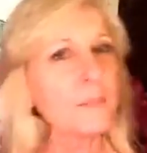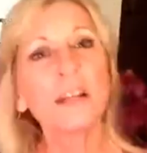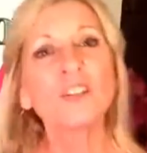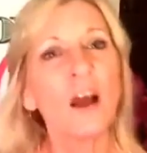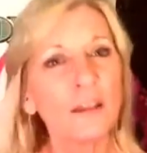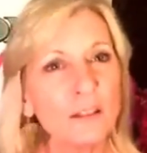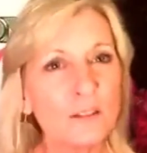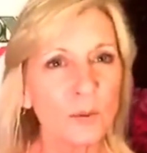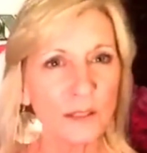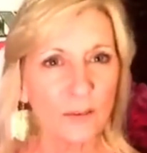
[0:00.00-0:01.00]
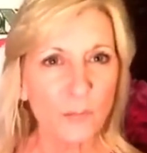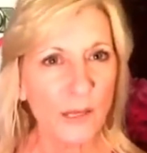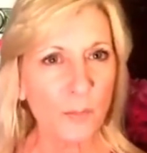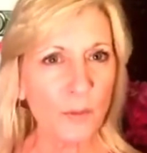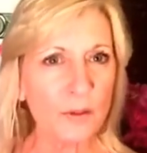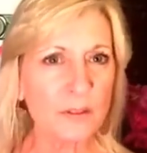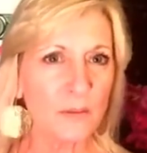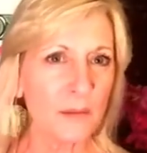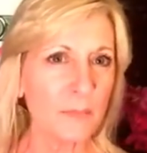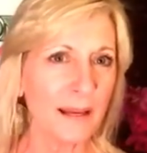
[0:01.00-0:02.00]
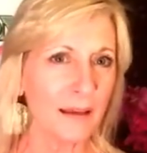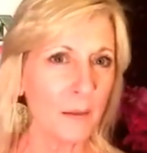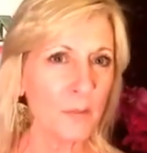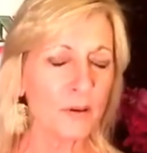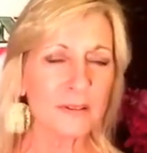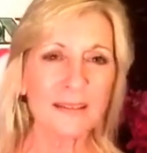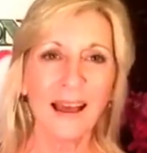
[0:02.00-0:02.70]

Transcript: talking to enough people to meet my numbers?